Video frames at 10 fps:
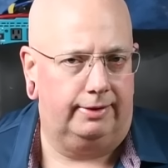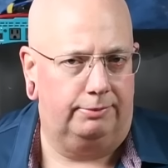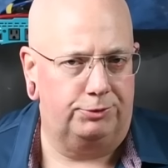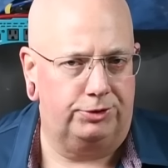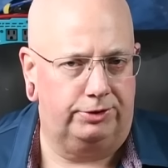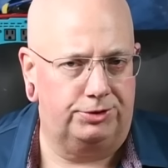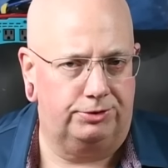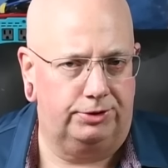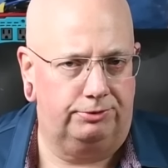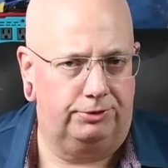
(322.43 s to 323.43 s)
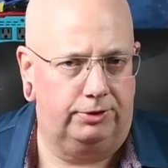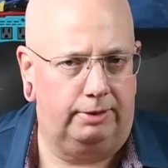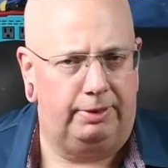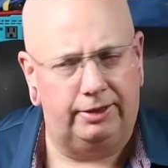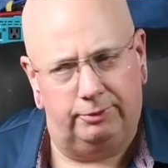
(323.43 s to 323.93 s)
I'm pretty sure you've heard.
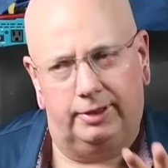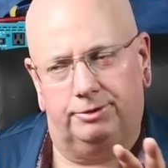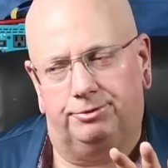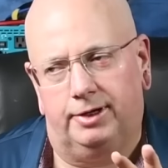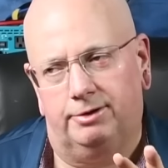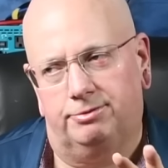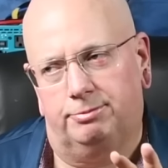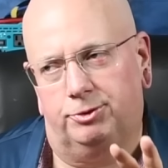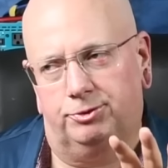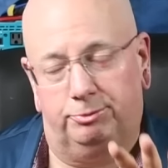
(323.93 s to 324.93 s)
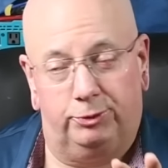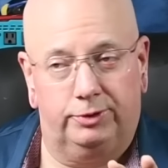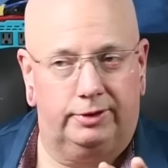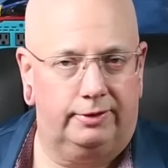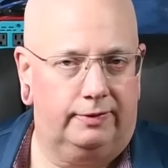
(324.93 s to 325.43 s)
Of. By the way, the five most
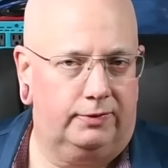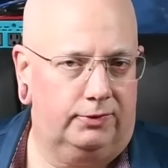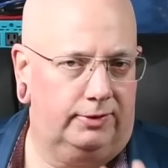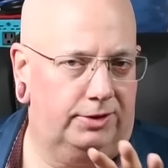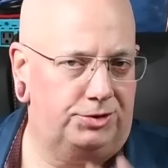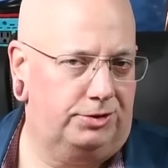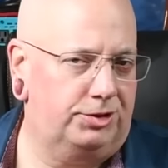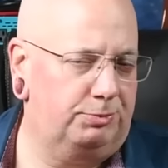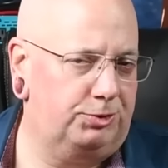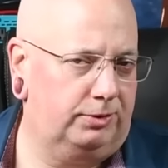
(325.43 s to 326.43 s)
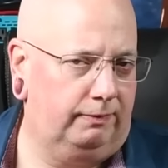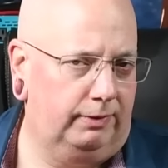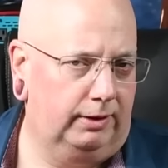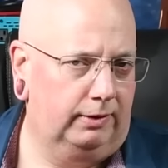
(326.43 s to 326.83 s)
important characters in ancient Egyptian